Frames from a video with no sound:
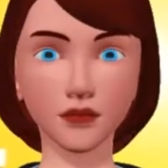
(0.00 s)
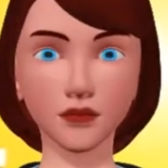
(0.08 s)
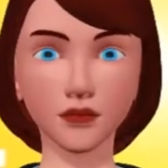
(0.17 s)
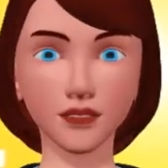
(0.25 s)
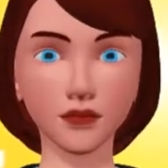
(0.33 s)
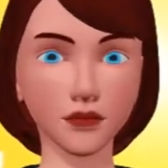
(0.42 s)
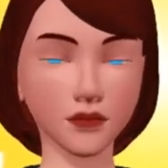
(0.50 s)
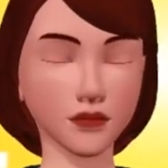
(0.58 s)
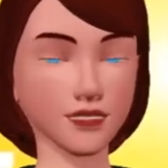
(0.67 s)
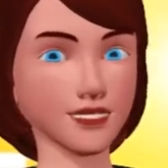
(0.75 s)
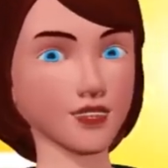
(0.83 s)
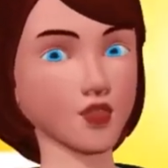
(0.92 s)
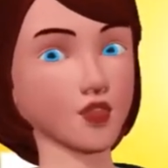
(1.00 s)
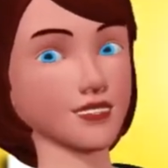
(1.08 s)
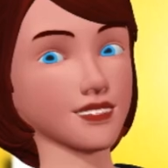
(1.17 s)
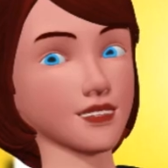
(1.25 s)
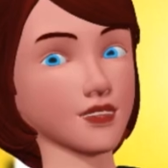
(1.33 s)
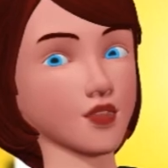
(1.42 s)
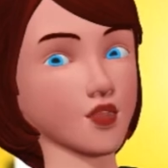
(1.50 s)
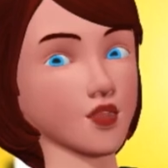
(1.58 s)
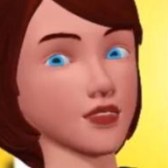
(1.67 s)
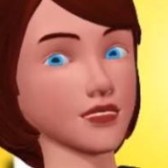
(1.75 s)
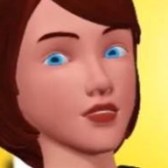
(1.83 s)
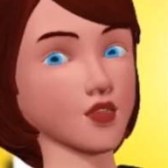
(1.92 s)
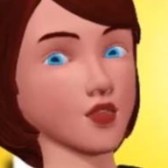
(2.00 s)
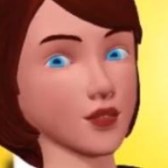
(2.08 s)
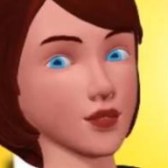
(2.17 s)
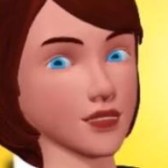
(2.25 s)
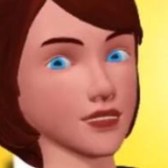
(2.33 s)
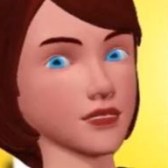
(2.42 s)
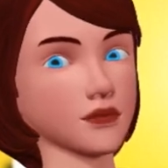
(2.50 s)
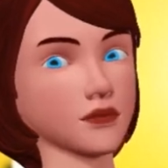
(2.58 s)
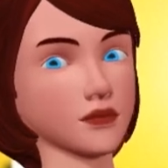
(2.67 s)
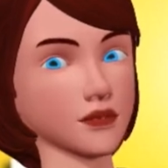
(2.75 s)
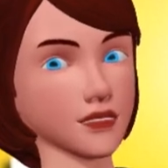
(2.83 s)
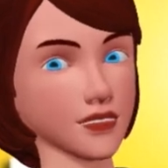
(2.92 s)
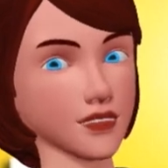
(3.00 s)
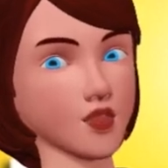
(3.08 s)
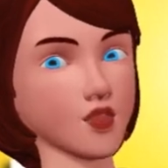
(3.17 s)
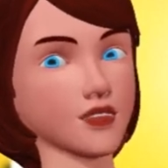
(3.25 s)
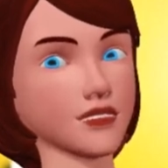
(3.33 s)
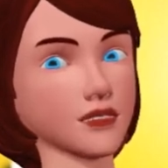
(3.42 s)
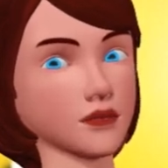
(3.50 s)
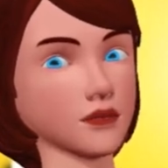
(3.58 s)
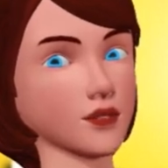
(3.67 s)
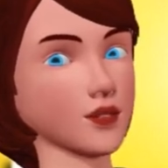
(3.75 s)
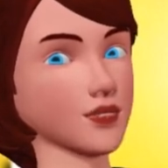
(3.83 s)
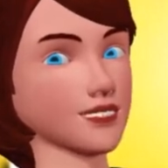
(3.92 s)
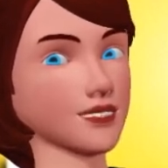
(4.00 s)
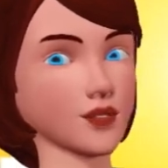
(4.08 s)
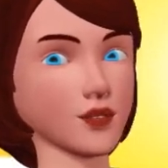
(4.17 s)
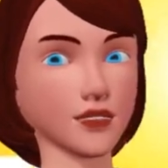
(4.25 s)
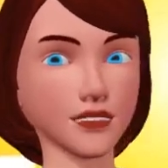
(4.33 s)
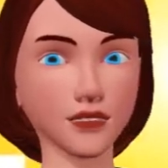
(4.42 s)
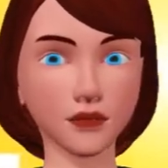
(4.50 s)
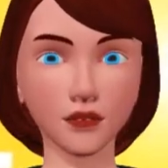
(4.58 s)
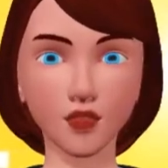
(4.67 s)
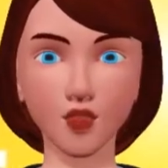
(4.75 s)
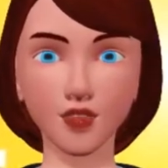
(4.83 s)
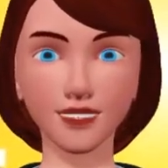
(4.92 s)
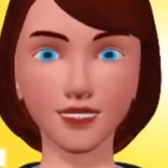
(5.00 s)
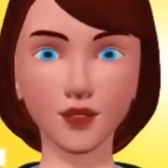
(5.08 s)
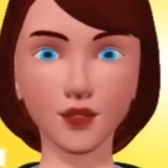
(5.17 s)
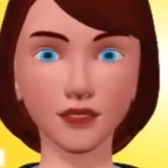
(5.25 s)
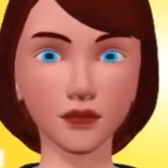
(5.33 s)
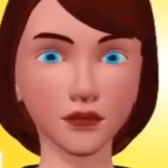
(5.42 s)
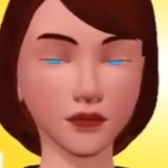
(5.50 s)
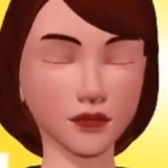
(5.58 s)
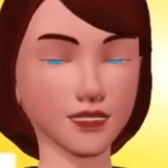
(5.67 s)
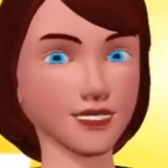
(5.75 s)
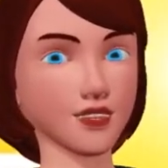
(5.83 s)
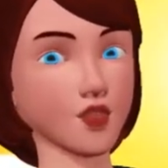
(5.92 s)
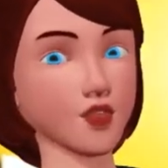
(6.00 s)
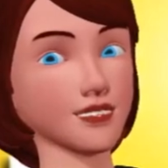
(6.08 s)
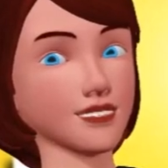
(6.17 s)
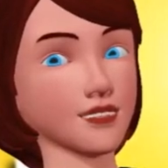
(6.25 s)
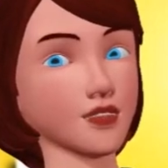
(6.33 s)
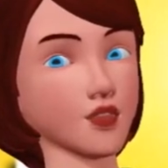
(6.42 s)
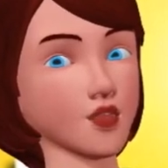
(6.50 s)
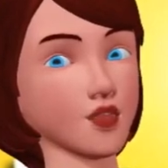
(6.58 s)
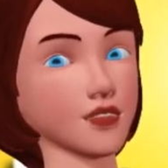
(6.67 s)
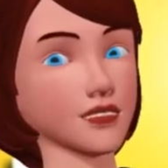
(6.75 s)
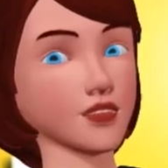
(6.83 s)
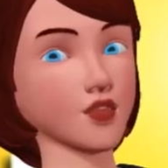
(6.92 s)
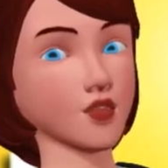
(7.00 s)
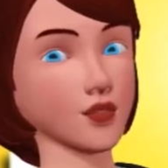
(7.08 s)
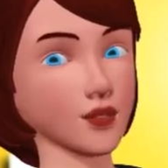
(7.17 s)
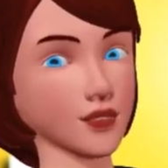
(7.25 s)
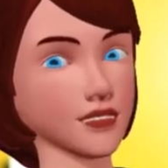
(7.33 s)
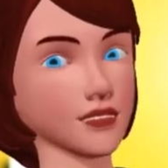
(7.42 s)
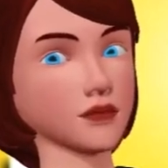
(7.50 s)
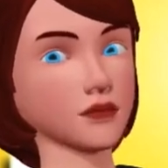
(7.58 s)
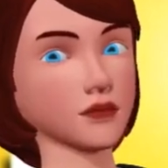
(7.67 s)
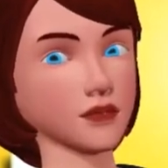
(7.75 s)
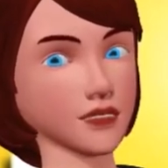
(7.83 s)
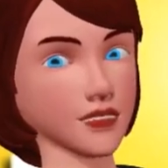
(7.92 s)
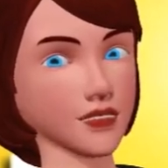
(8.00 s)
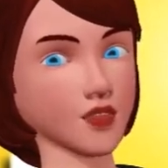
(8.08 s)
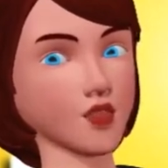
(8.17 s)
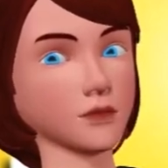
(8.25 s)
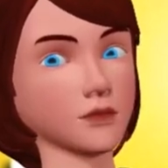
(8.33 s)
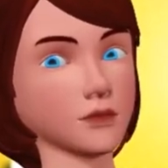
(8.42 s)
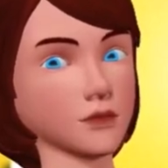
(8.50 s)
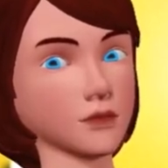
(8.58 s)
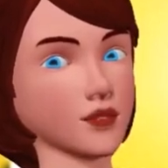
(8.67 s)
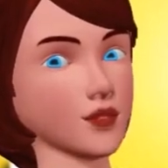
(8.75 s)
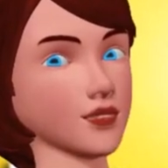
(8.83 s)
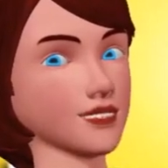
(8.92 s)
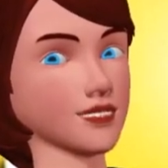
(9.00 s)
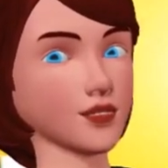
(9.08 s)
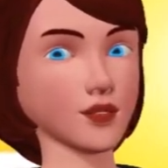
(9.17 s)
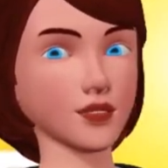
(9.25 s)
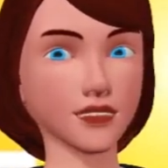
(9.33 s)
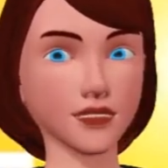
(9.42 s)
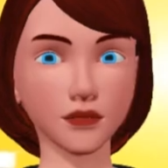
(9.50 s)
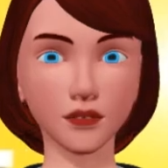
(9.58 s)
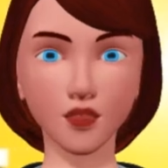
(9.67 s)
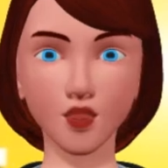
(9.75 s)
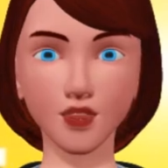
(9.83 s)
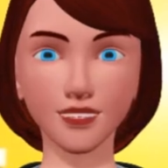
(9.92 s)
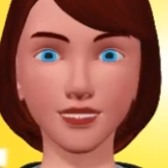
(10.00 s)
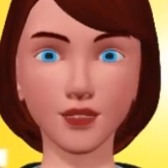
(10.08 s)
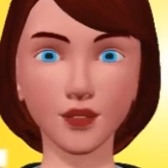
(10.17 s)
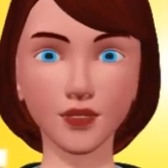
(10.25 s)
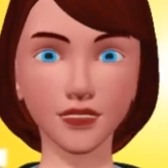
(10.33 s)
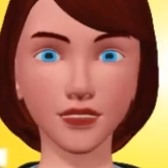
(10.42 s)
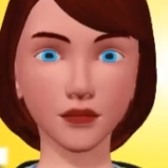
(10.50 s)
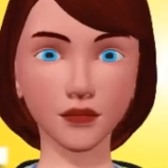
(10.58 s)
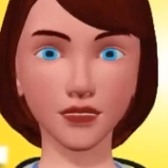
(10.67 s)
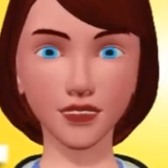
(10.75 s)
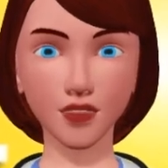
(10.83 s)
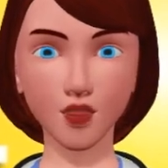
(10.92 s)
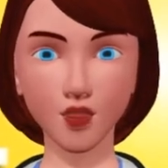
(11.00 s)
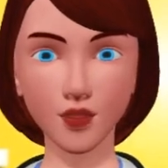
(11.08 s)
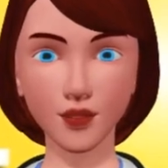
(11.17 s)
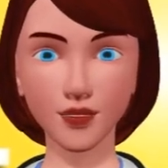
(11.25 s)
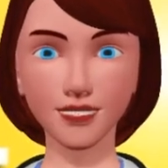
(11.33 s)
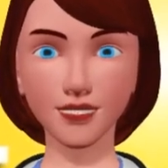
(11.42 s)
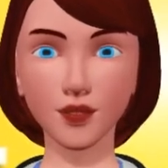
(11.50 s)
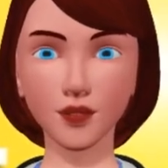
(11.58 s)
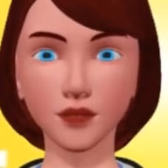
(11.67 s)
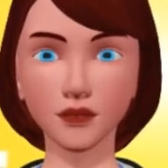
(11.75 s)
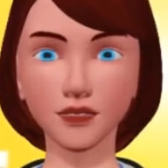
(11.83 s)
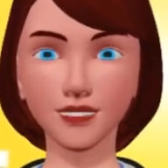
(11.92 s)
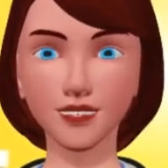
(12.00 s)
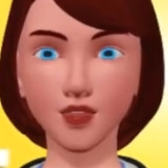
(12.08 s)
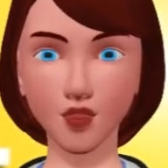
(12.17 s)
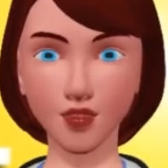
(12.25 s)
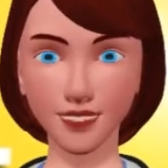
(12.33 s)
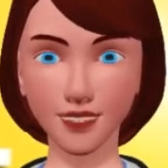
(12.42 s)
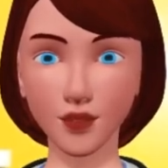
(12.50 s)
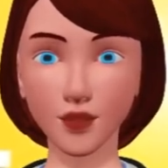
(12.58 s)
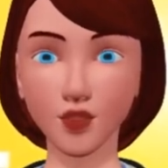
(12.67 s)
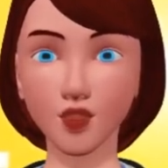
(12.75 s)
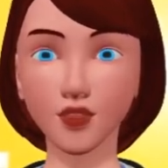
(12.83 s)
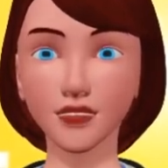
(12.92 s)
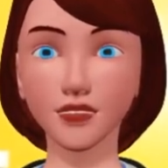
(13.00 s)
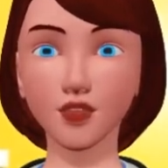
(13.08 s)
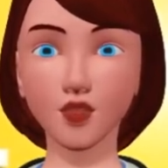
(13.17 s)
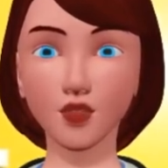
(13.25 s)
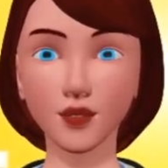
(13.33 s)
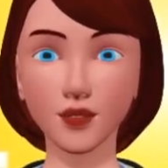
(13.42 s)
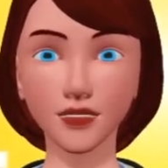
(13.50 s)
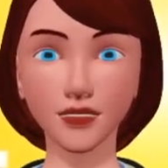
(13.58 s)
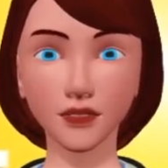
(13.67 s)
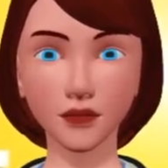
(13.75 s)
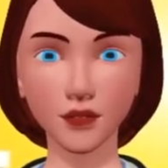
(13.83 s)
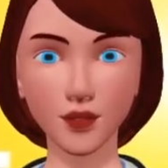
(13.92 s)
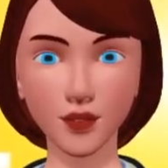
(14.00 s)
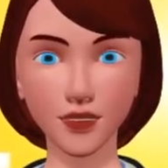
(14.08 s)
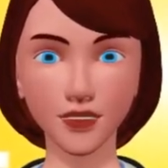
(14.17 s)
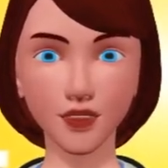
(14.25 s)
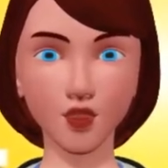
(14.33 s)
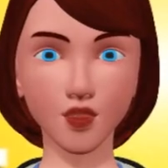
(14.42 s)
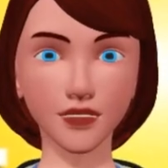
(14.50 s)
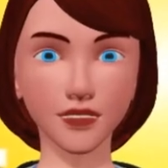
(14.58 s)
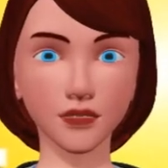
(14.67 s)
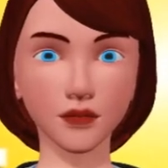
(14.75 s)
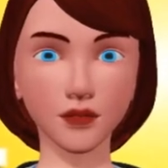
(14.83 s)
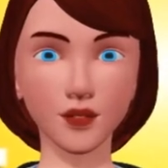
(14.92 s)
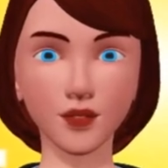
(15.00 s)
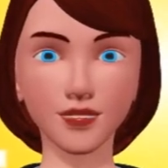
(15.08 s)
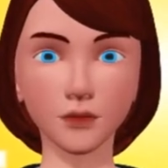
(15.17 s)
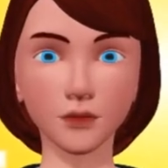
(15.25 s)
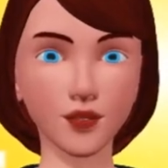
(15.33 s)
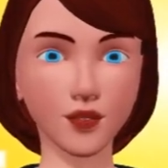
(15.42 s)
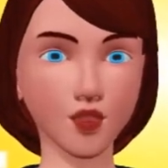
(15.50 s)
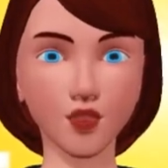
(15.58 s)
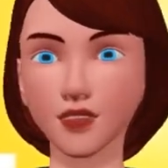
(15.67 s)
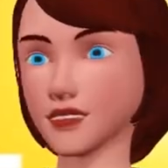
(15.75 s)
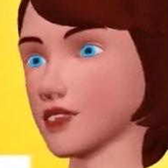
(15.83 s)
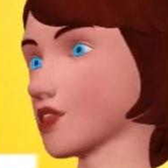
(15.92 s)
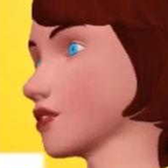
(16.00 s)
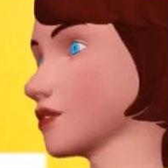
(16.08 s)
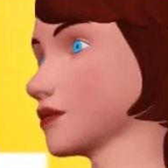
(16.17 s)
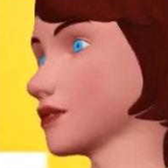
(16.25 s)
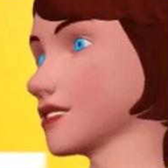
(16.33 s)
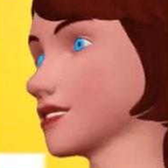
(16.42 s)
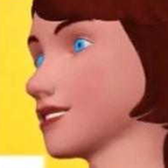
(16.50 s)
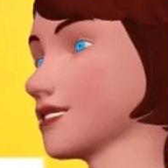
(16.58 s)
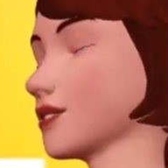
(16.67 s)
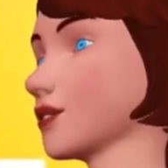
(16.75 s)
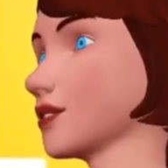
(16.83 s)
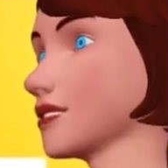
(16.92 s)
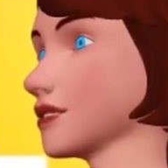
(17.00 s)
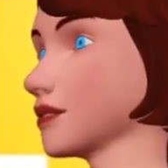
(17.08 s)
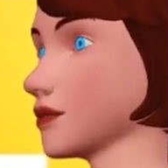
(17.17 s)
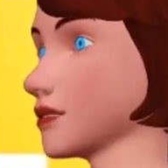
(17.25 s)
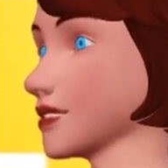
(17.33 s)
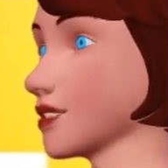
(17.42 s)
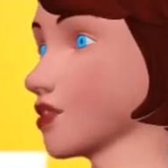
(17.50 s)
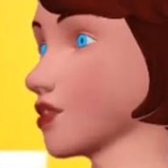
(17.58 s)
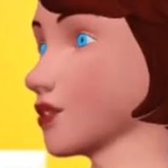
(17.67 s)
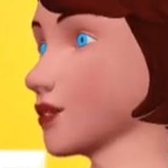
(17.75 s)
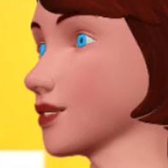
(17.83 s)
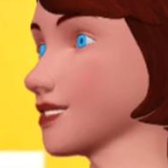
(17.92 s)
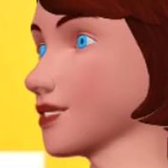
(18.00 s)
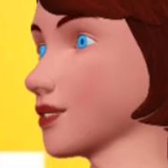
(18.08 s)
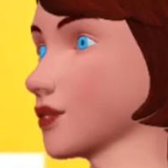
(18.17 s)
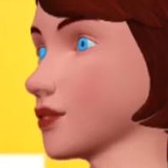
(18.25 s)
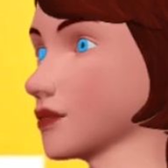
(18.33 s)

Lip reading: performed will depend on the suspected medical condition, the location of the tissue to be sampled, and the patient's overall health. Biopsies generally safe procedures, but they can have some potential risks and complications. It is important to discuss the risks and benefits of a